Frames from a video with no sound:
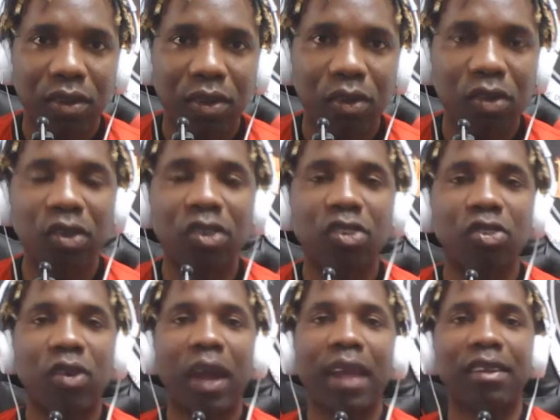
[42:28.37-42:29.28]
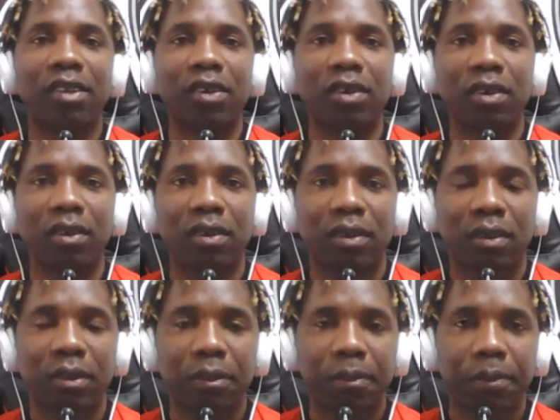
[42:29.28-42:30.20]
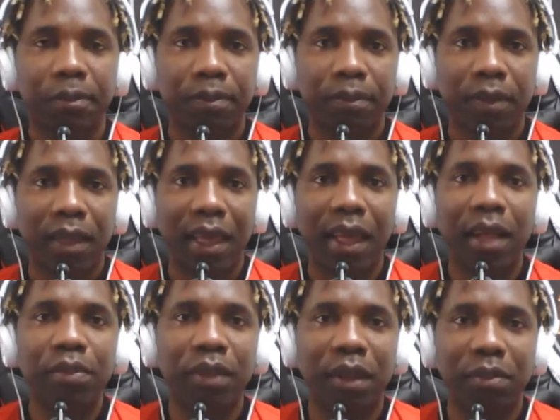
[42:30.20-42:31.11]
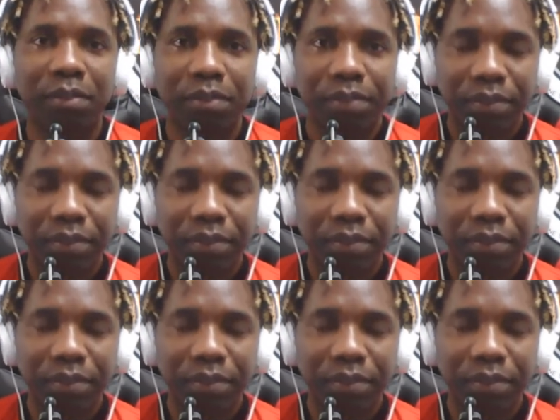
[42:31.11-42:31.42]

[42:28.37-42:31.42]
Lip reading: You should try to help them.